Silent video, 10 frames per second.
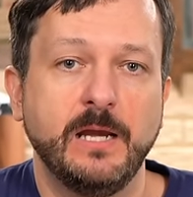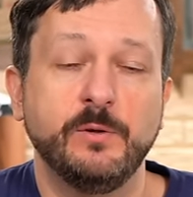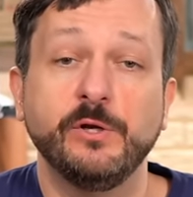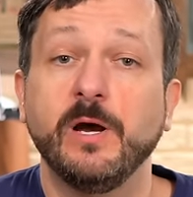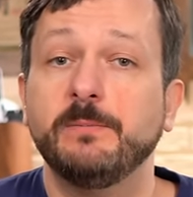And
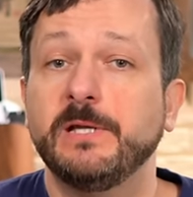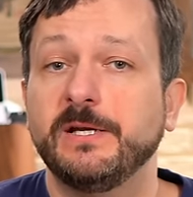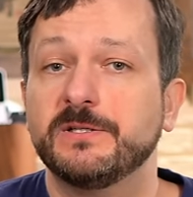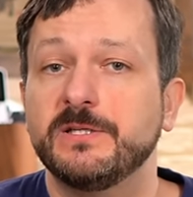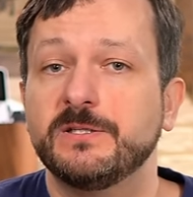when you
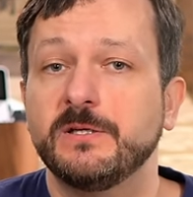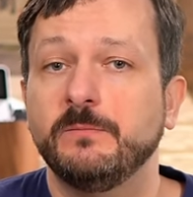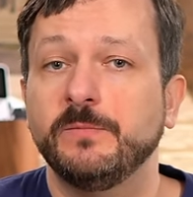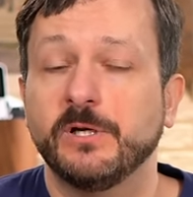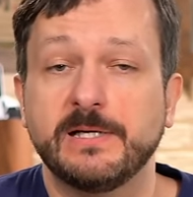update your
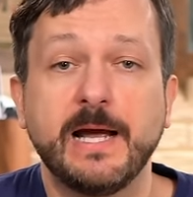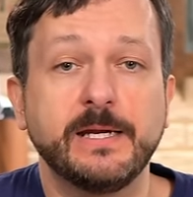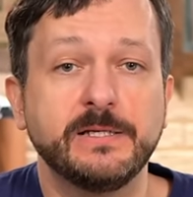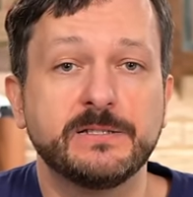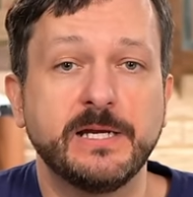system, your
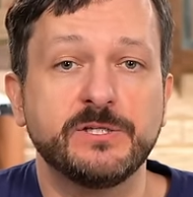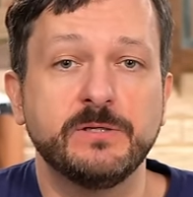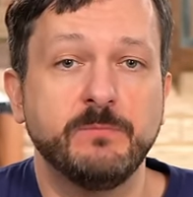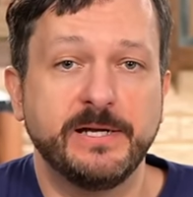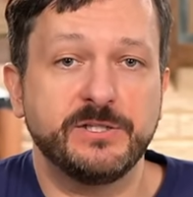docking
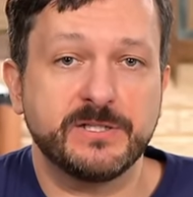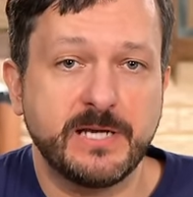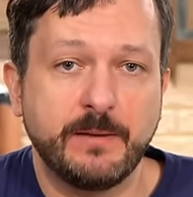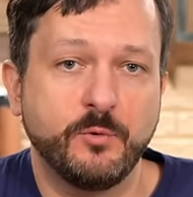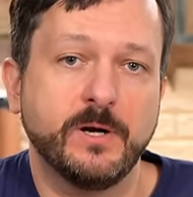station might just
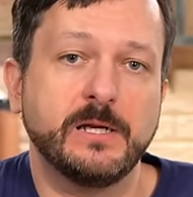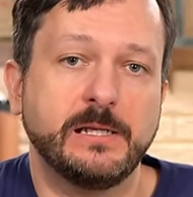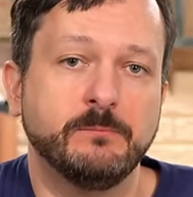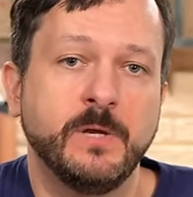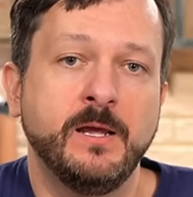stop
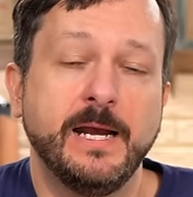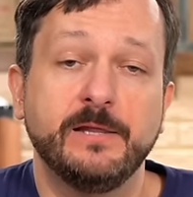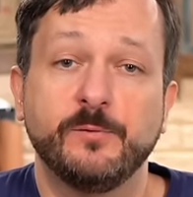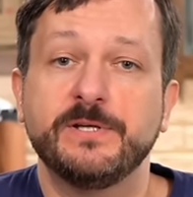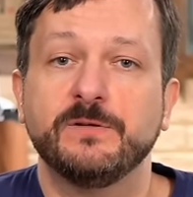working.
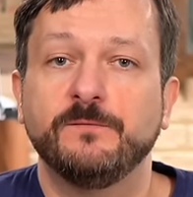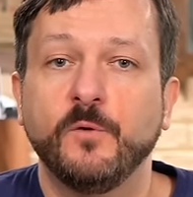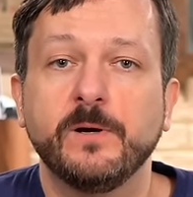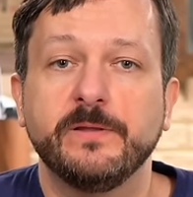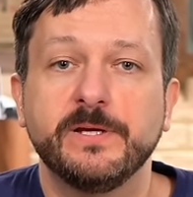And the reason
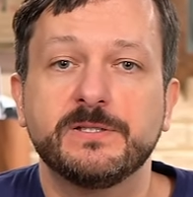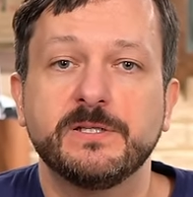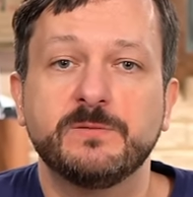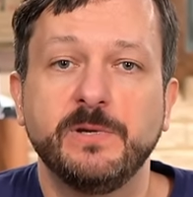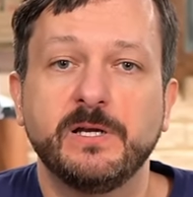for
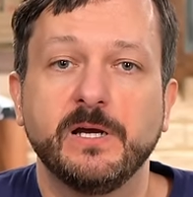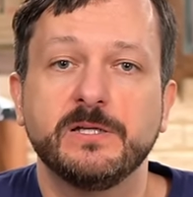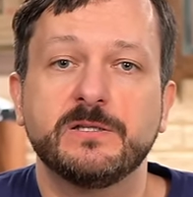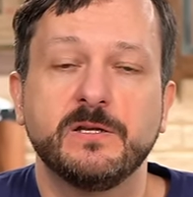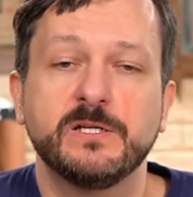this is
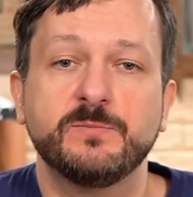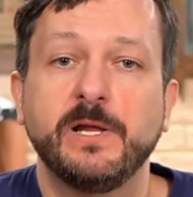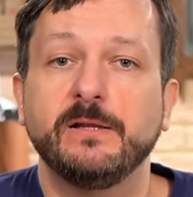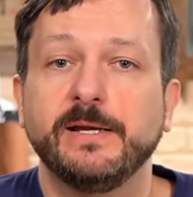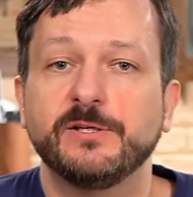because the
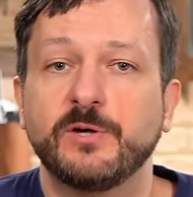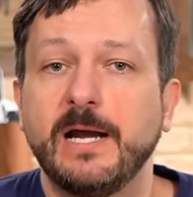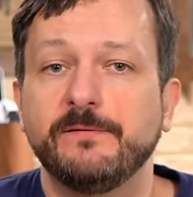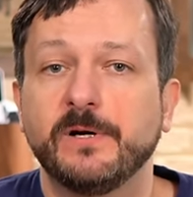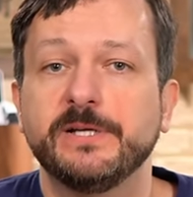DisplayLink
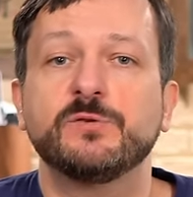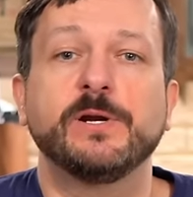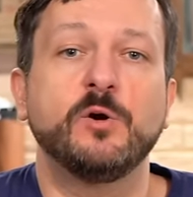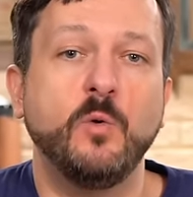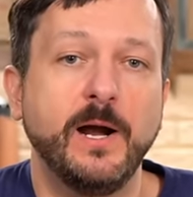driver is
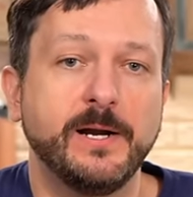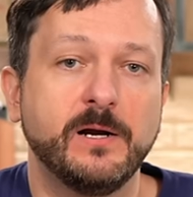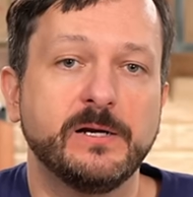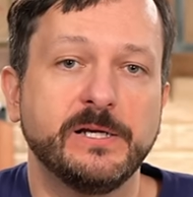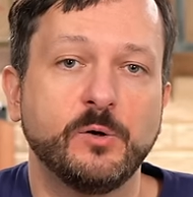
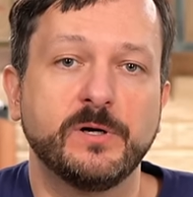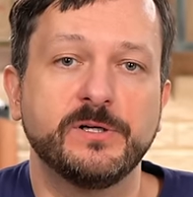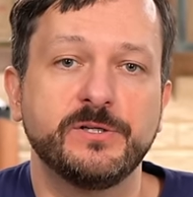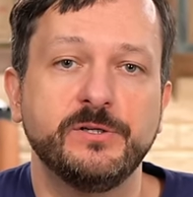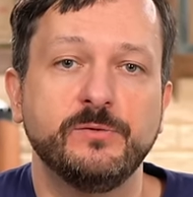required in order
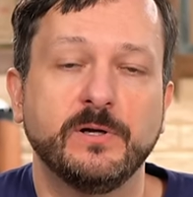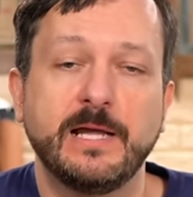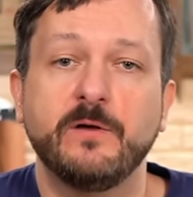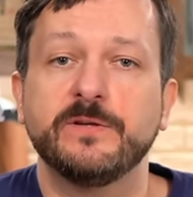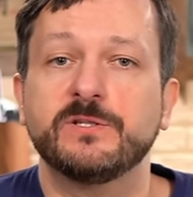to
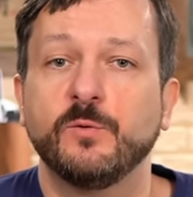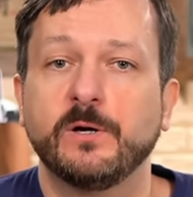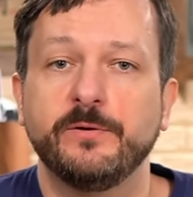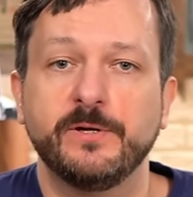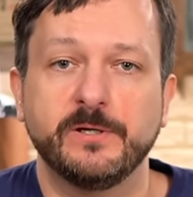allow this to
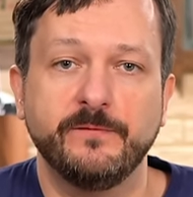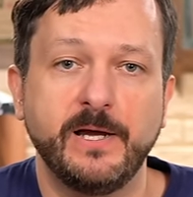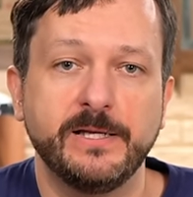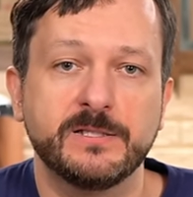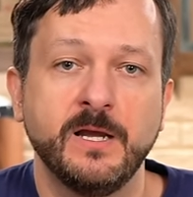work with your
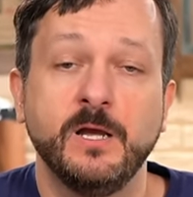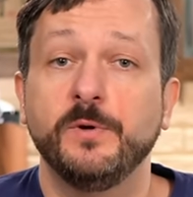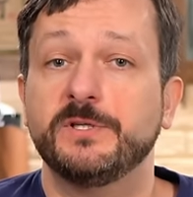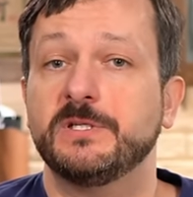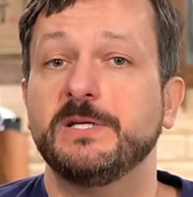device,
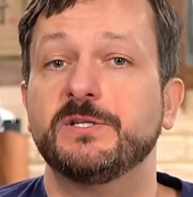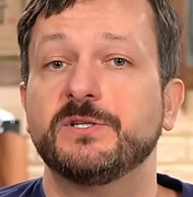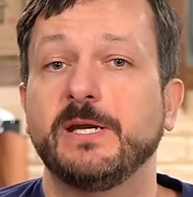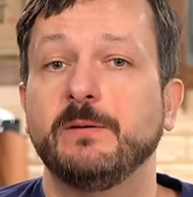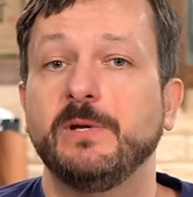which is
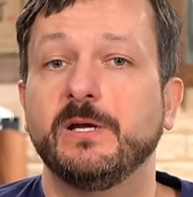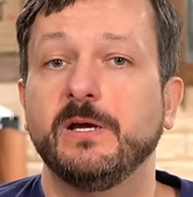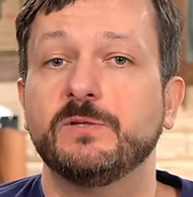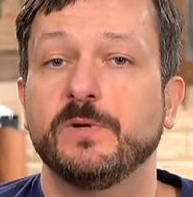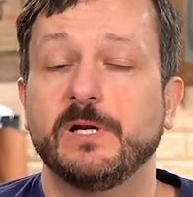interesting
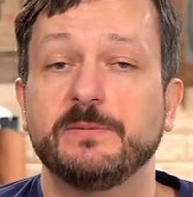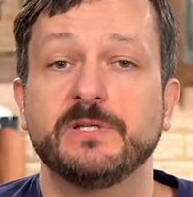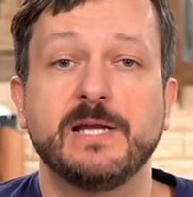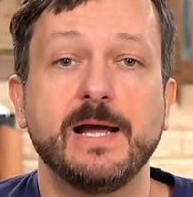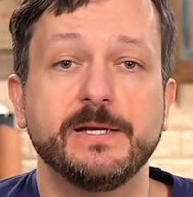because when it comes
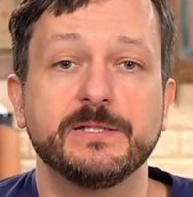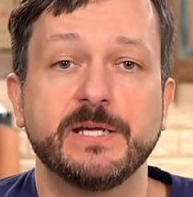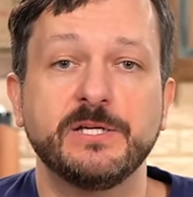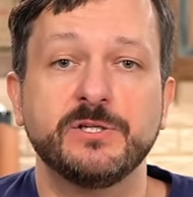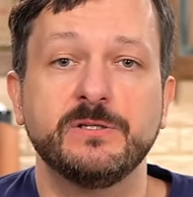to docking
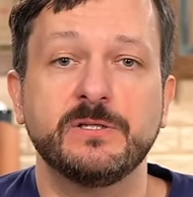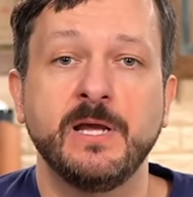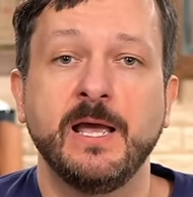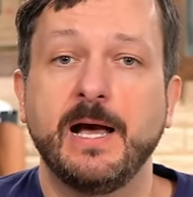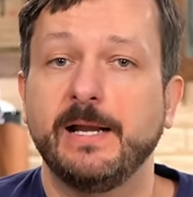stations,
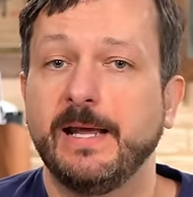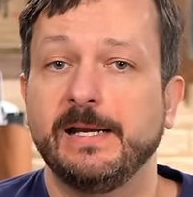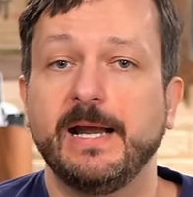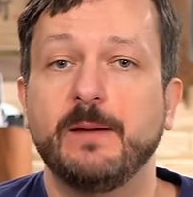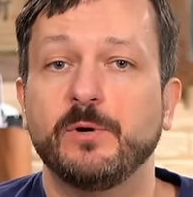on
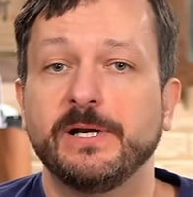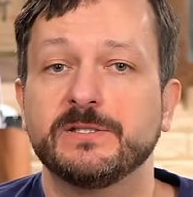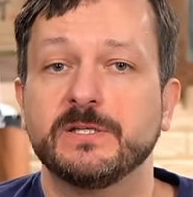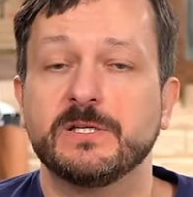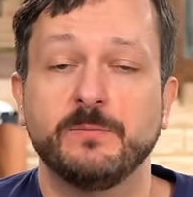any operating
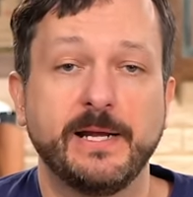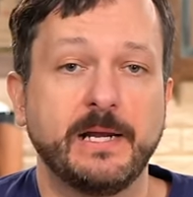system, like